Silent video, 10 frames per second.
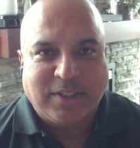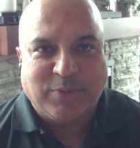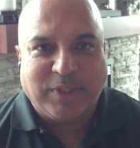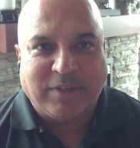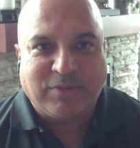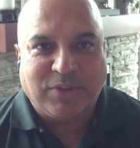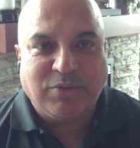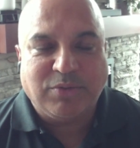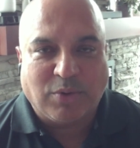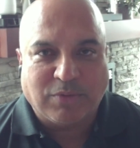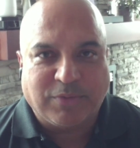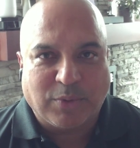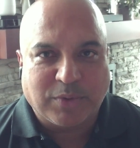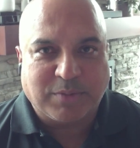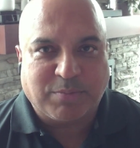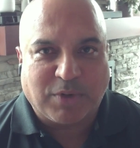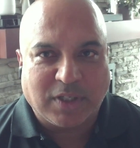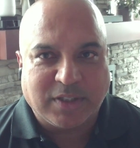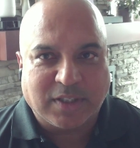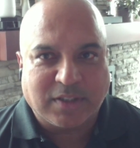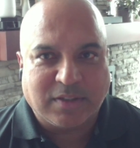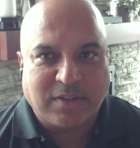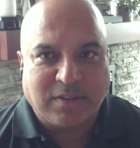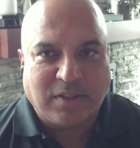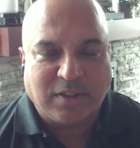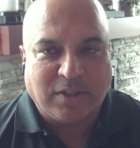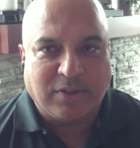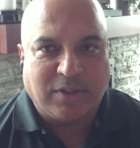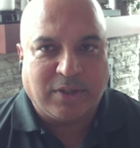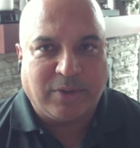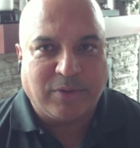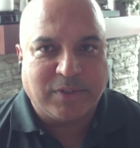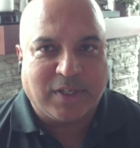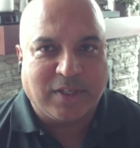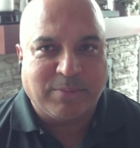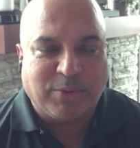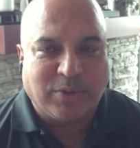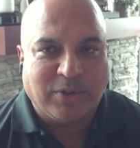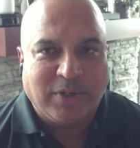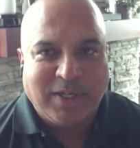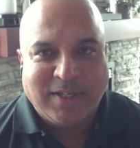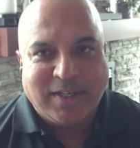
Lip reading: We have two gold-focused projects on the Ontario side of the border,